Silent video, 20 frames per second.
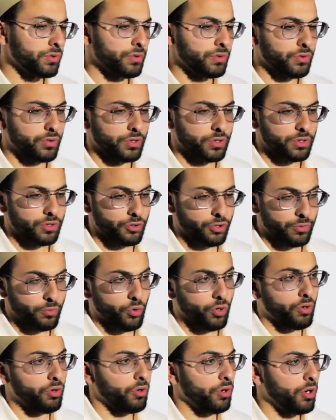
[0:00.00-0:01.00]
learning
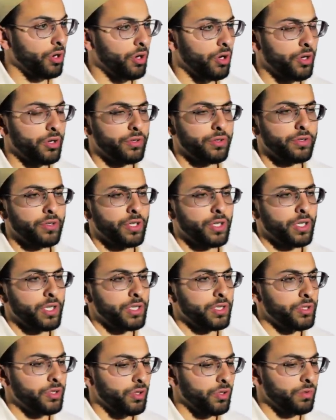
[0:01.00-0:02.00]
more Quran,
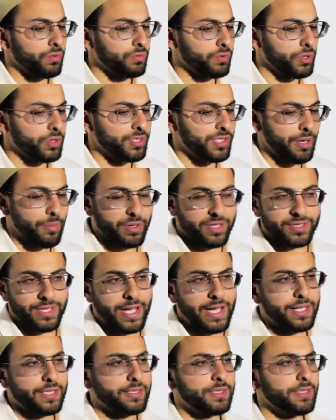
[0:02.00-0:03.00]
you know, Islamic
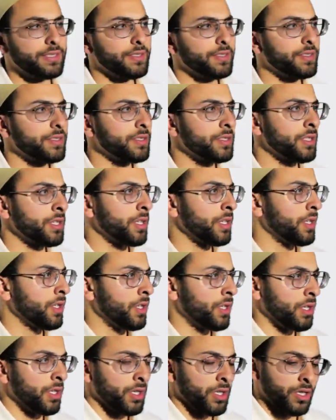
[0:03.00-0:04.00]
sciences,
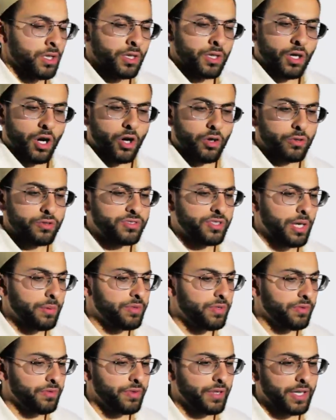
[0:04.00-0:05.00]
all those
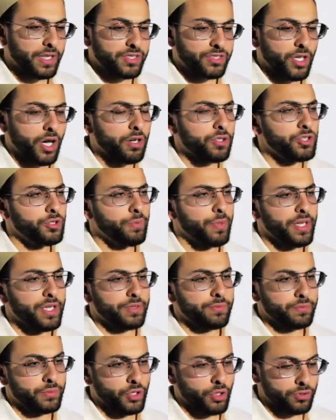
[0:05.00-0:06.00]
types of things, knowledge
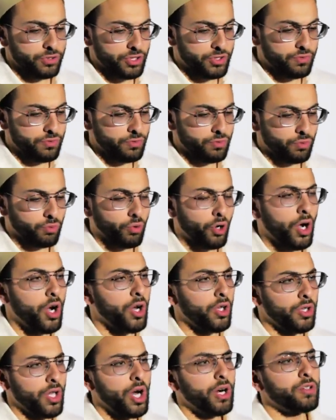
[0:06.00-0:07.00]
based, you know, just
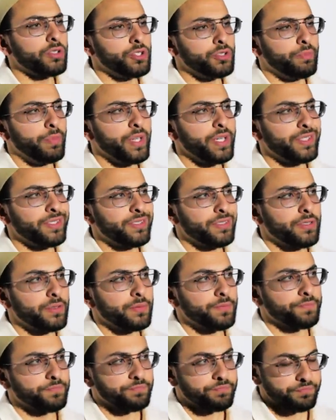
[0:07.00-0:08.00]
raw knowledge based
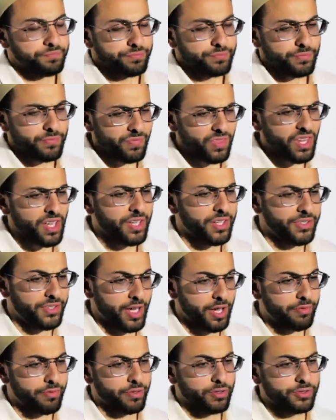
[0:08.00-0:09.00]

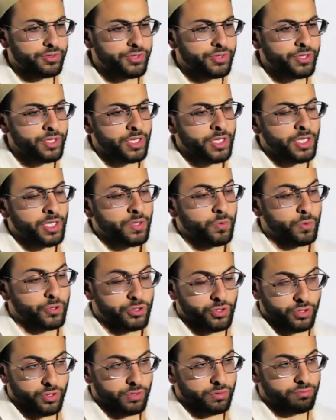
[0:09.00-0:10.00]
endeavors,
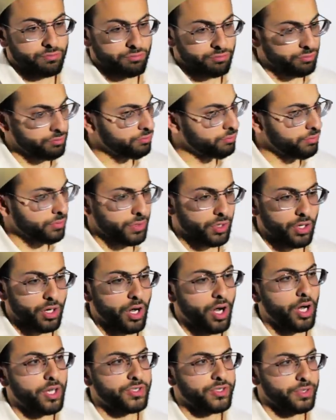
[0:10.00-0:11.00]
which are
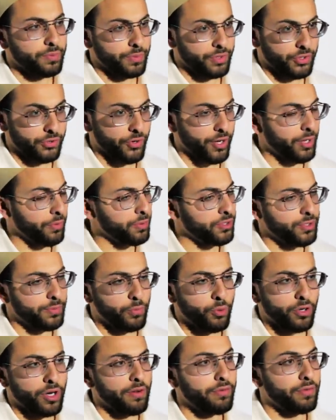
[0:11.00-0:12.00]
awesome and great, and we
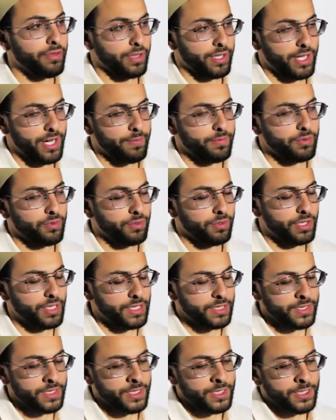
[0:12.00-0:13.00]
support everything,
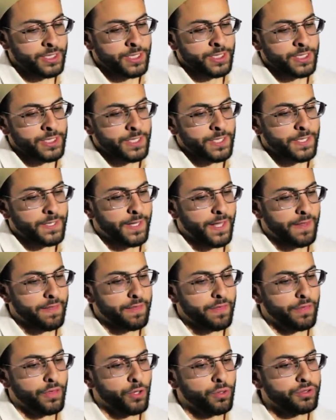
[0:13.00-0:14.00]
alhamdulillah,
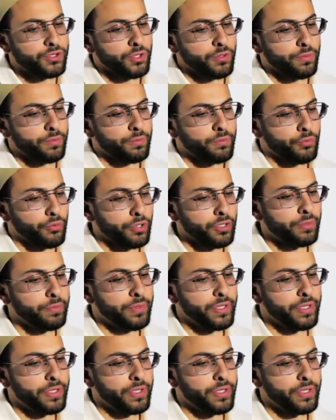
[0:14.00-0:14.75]
that those are really